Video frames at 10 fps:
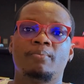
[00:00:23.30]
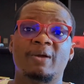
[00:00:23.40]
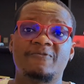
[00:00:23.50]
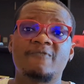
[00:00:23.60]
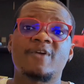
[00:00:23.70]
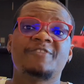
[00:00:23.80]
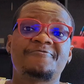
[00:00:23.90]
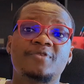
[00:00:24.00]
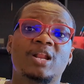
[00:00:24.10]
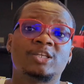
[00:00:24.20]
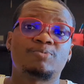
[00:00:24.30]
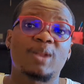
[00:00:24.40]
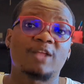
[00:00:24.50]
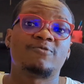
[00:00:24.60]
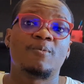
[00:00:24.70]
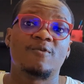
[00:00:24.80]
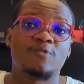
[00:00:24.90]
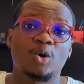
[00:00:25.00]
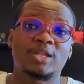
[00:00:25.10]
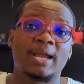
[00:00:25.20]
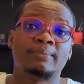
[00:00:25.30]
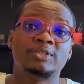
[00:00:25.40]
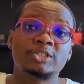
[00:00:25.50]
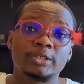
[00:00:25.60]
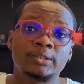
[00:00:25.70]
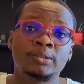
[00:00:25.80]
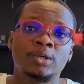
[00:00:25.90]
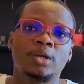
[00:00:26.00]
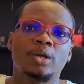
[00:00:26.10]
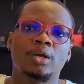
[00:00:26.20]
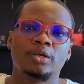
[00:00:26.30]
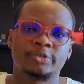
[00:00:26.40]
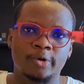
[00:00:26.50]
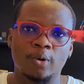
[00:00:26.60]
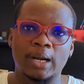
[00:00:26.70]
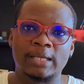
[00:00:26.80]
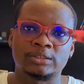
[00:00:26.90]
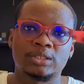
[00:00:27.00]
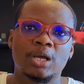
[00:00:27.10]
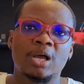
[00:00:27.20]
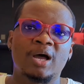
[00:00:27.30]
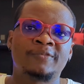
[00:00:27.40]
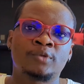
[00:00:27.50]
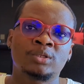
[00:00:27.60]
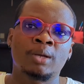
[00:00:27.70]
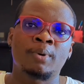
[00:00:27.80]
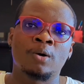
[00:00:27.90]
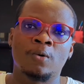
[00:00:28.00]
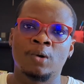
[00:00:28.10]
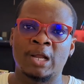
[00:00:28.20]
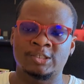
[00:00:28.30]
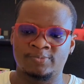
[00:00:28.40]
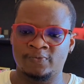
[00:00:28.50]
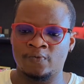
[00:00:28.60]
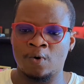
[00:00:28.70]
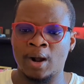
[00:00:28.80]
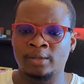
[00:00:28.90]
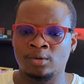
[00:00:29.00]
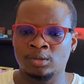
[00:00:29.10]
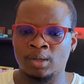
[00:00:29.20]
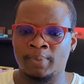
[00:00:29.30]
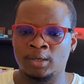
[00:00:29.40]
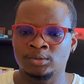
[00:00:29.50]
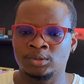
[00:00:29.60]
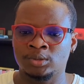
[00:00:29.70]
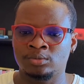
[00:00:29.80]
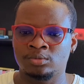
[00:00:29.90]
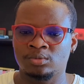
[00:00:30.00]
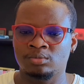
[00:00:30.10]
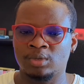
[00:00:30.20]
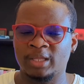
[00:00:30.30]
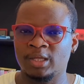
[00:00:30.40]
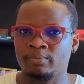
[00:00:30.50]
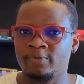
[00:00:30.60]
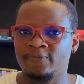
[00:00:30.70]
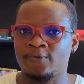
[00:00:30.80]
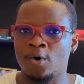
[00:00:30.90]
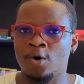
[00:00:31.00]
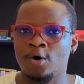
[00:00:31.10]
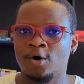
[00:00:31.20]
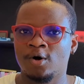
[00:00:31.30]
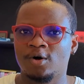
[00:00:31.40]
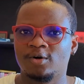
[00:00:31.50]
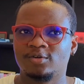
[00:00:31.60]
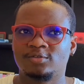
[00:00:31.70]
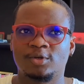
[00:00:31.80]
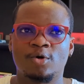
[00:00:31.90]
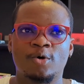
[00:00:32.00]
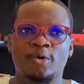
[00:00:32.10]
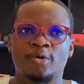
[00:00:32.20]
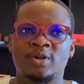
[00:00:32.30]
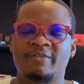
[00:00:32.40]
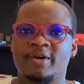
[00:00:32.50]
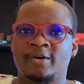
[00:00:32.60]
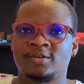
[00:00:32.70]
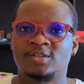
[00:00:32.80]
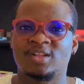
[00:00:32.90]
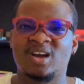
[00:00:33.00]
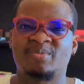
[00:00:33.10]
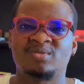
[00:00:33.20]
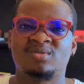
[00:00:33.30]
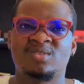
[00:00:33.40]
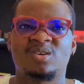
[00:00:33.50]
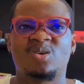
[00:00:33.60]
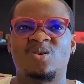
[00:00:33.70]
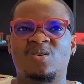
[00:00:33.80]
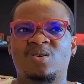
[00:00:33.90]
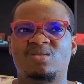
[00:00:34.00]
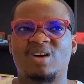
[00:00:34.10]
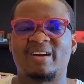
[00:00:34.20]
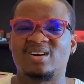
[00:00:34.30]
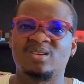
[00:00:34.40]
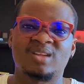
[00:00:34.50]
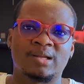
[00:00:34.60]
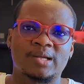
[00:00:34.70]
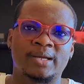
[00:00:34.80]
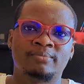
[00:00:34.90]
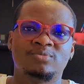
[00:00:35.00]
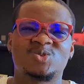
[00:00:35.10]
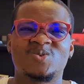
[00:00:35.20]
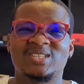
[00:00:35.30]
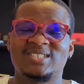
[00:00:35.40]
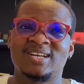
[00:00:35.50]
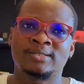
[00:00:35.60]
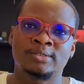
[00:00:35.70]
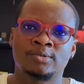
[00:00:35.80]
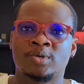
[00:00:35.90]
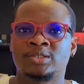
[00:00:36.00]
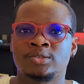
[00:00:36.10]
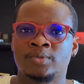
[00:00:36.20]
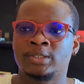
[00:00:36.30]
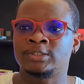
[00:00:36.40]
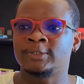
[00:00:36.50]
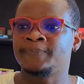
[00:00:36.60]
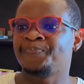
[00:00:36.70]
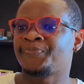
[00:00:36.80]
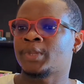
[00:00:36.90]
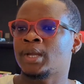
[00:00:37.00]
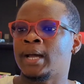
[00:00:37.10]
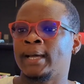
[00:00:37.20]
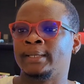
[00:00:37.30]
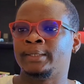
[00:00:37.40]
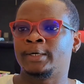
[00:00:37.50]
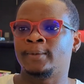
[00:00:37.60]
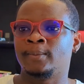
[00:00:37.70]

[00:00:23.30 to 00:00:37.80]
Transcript: my favorite freelance platform of all time still is Golands. I've talked about Golands before. I talked about it, I think, before the whole coronavirus thing happened, or around that time, 2019, 2020. And